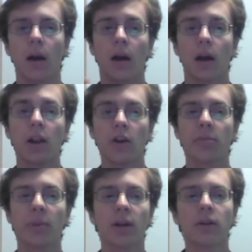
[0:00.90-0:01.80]
Hello
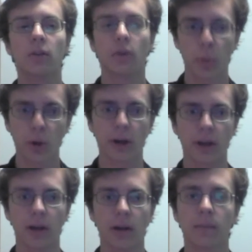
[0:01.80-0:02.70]
everybody,
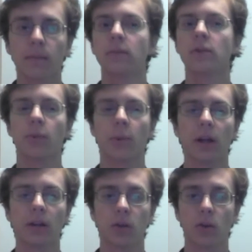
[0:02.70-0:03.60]
Spornet here. Just
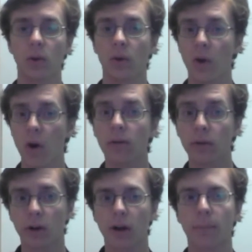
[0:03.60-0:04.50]
wanted to go
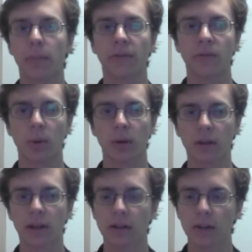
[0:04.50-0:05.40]
over a couple of quick
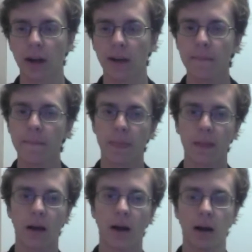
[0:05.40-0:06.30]
things today.
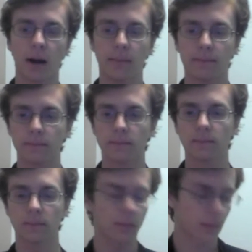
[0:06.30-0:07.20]
Um,
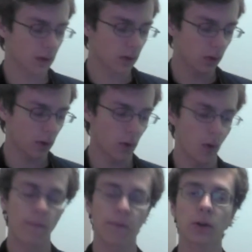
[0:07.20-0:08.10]

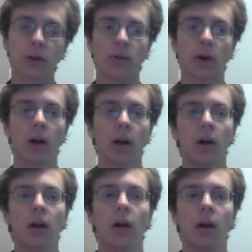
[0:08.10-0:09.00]
so first of all,
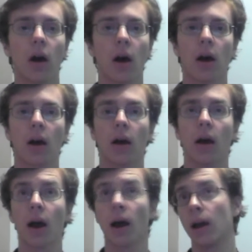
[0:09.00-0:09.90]
uh,
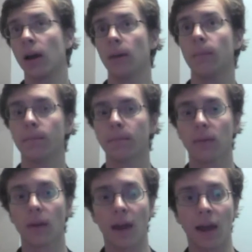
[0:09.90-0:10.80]
I'm
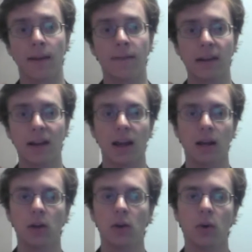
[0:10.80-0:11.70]
having a
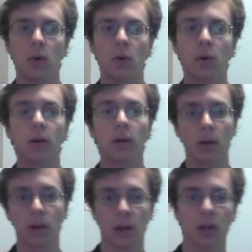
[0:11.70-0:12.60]
new
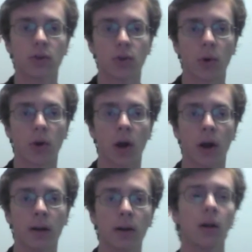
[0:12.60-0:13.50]
intro
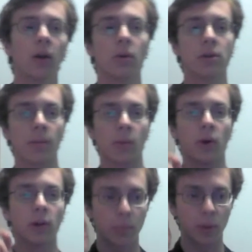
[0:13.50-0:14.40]
card, which I'm
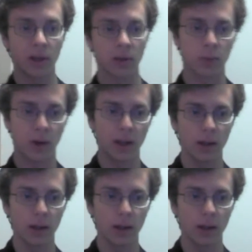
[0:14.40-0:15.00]
going to play right